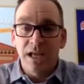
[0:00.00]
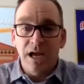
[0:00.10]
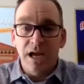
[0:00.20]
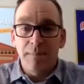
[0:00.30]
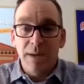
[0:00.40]

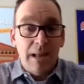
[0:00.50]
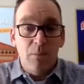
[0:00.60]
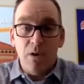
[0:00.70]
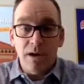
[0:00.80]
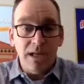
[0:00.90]
And I'm
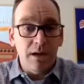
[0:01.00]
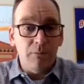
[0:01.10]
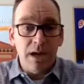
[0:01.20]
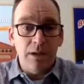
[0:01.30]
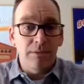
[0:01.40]
walking
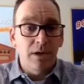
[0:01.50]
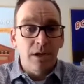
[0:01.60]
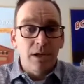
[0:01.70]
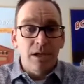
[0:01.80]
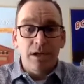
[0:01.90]
around,
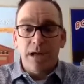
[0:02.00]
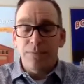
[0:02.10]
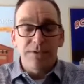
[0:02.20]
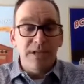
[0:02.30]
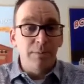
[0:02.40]
got the
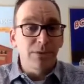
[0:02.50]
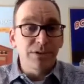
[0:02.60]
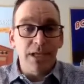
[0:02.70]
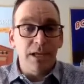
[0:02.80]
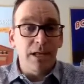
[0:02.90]
table
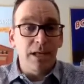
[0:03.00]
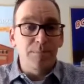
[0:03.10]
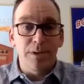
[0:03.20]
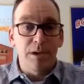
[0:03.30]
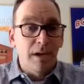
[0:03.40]
set up,
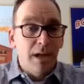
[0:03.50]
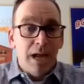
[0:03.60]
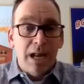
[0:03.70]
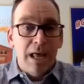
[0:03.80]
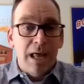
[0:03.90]

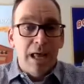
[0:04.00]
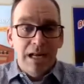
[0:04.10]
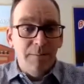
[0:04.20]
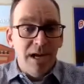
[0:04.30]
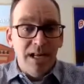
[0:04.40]
hey,
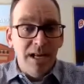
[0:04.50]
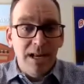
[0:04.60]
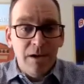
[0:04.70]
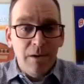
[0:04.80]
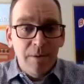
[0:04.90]
anybody need
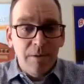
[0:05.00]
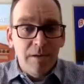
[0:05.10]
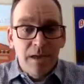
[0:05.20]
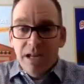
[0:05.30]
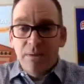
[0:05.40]
help?
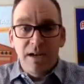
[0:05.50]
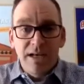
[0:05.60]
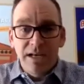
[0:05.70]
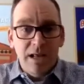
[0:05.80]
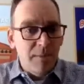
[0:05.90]
Anyone
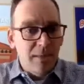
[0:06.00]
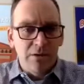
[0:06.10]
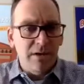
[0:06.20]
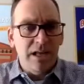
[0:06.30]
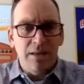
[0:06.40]
need help? And they're
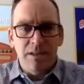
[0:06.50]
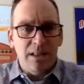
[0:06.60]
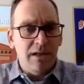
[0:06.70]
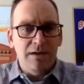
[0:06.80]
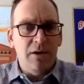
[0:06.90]
looking at me
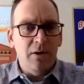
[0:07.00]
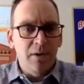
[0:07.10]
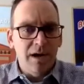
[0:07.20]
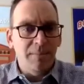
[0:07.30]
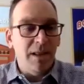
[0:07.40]
like, no.
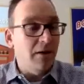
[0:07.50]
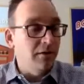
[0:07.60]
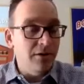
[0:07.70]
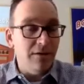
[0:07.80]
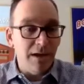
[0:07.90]
And I'm like, oh,
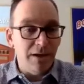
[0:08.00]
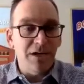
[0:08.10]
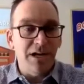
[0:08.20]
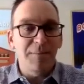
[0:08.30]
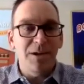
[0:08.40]
look, you got your
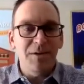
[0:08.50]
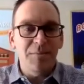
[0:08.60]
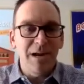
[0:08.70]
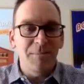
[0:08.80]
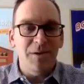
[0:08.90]
name on your
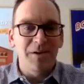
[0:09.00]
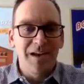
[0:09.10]
paper.